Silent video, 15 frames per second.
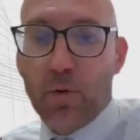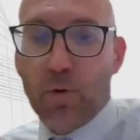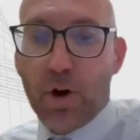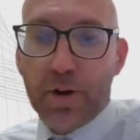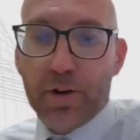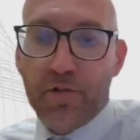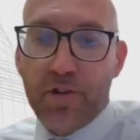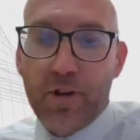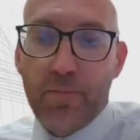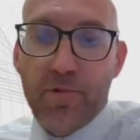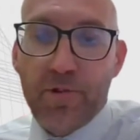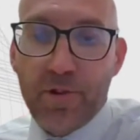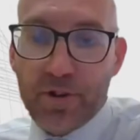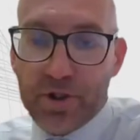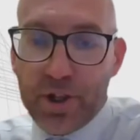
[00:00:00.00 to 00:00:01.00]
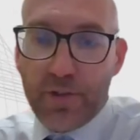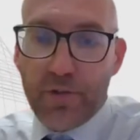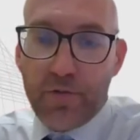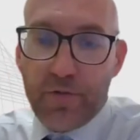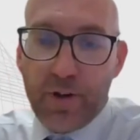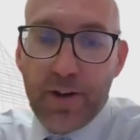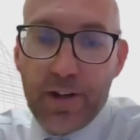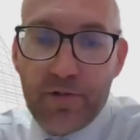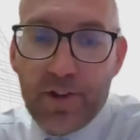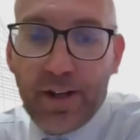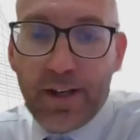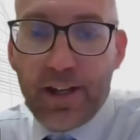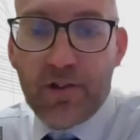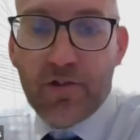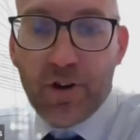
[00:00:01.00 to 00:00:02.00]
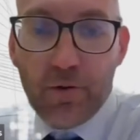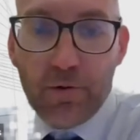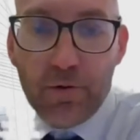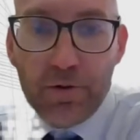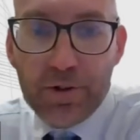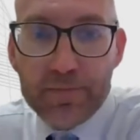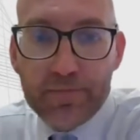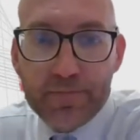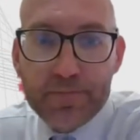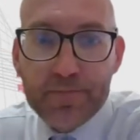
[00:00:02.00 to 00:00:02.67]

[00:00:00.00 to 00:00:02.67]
What are the terms of the transfer? Is it leasehold,